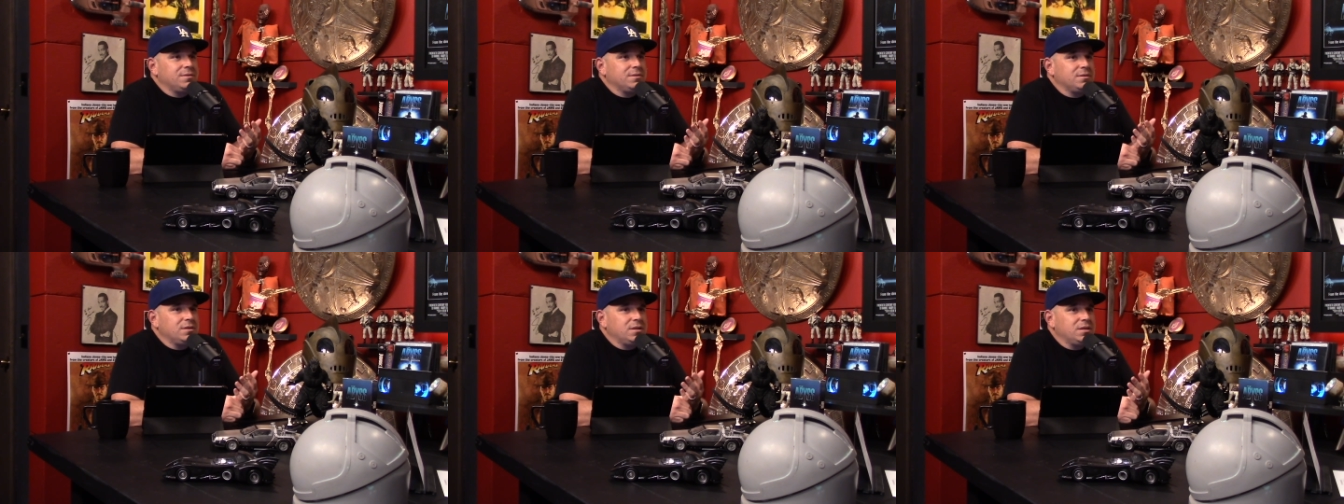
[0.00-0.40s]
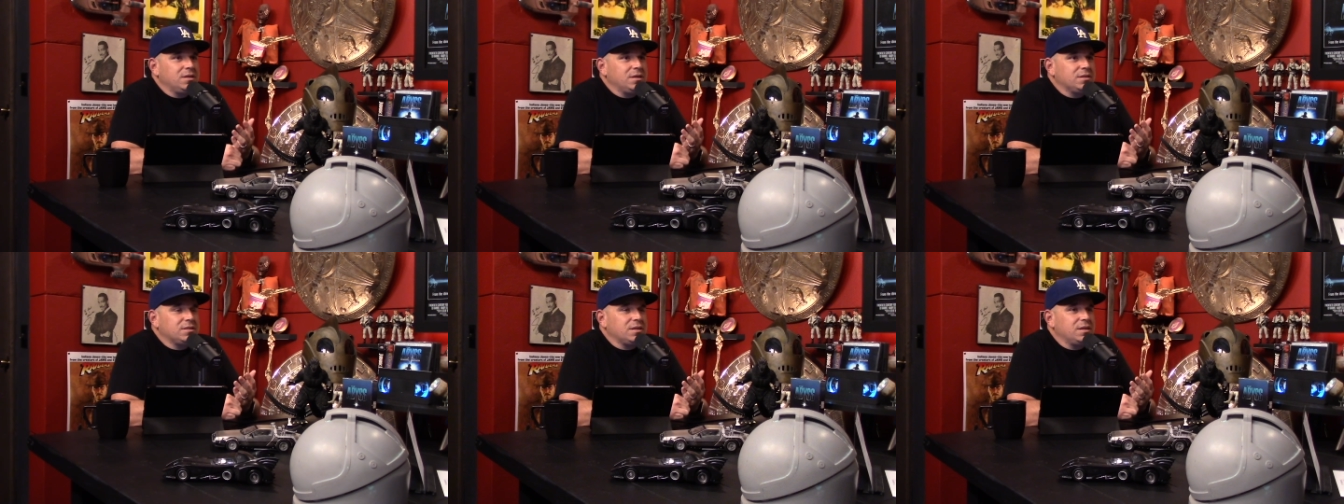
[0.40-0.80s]

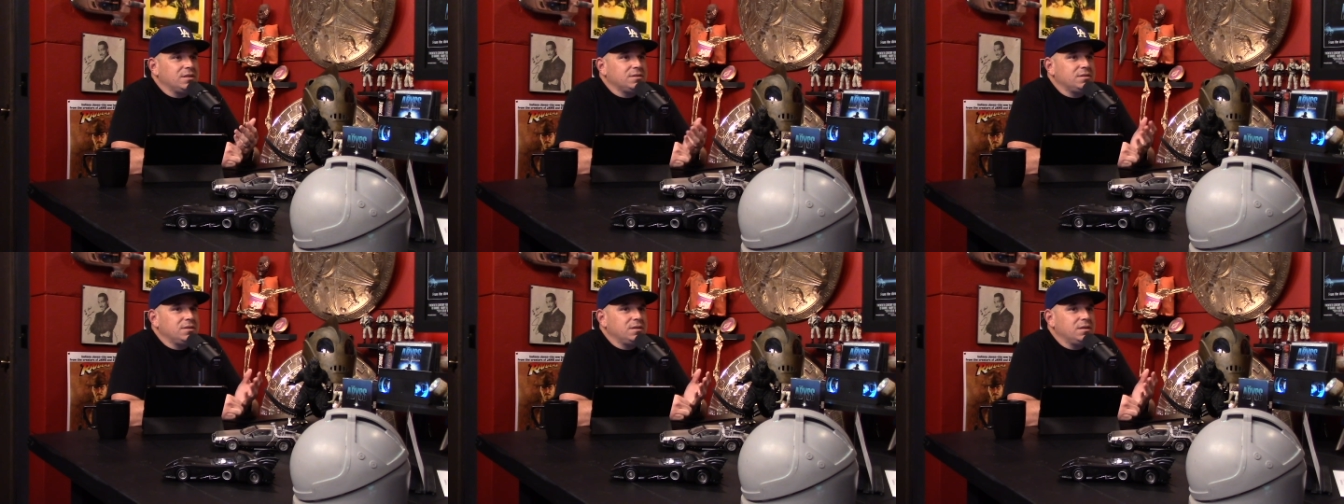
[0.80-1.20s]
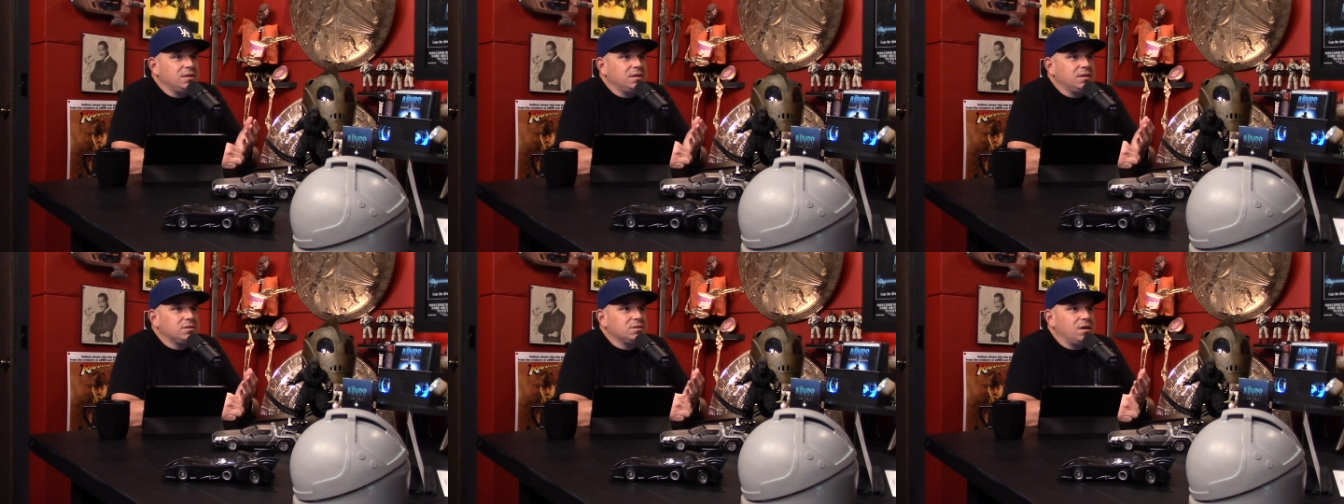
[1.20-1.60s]

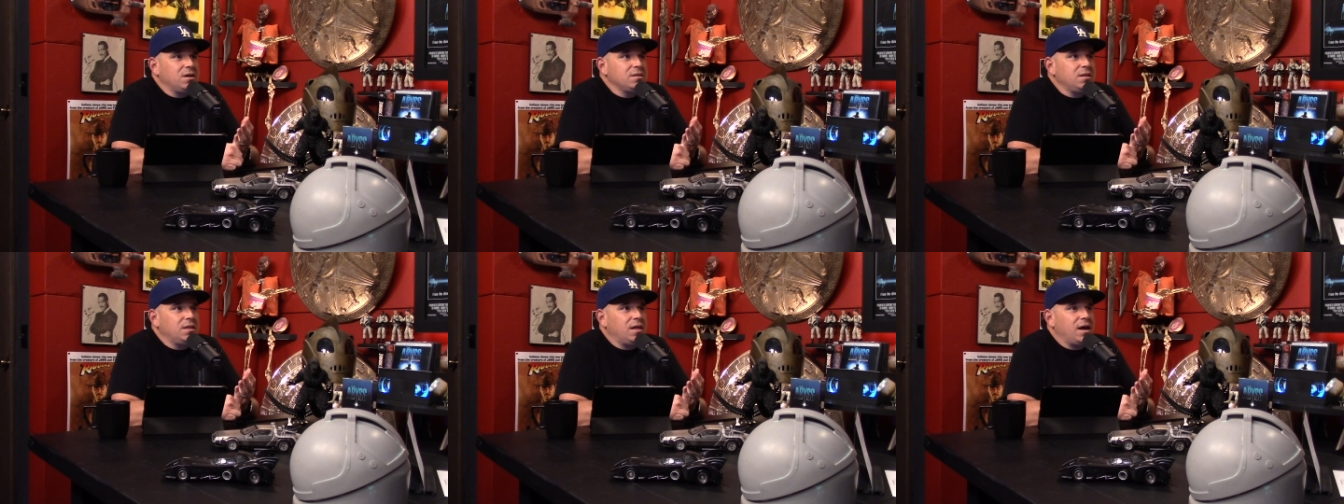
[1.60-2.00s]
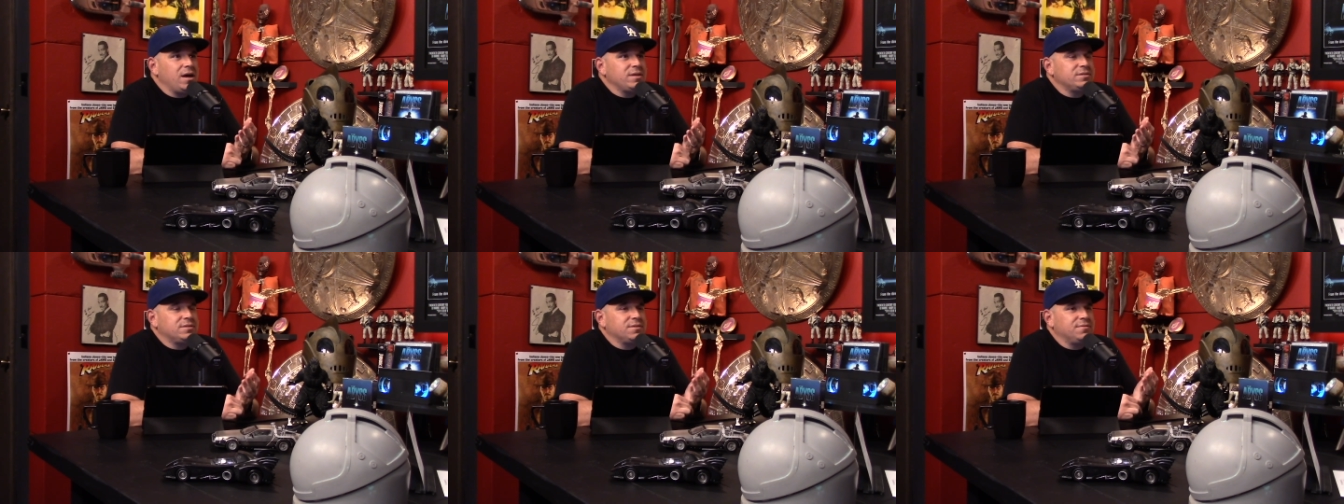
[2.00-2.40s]
it's on the
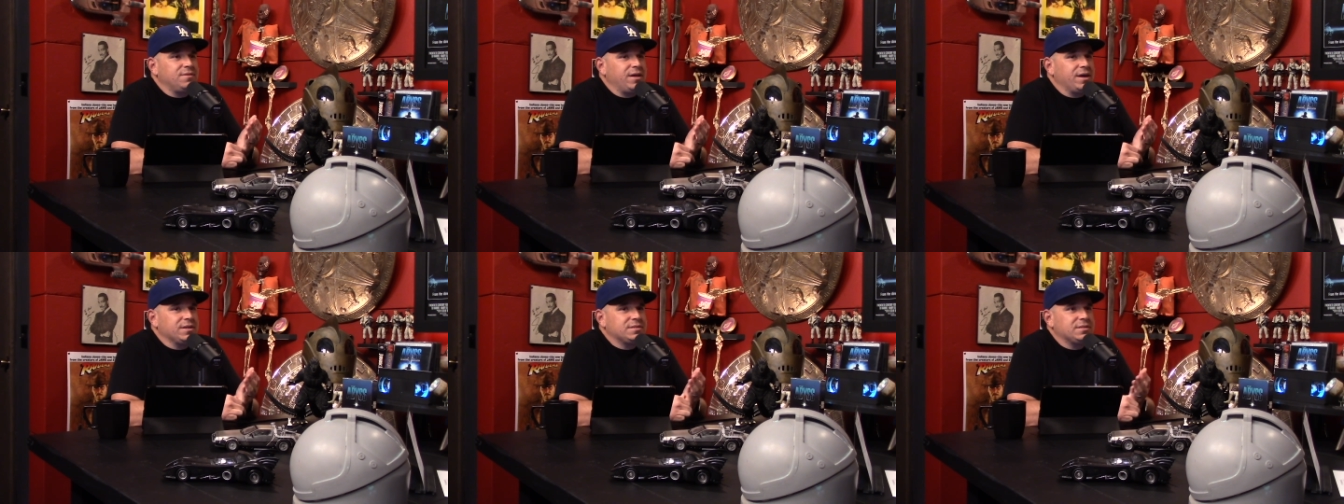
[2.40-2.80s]
lines of like,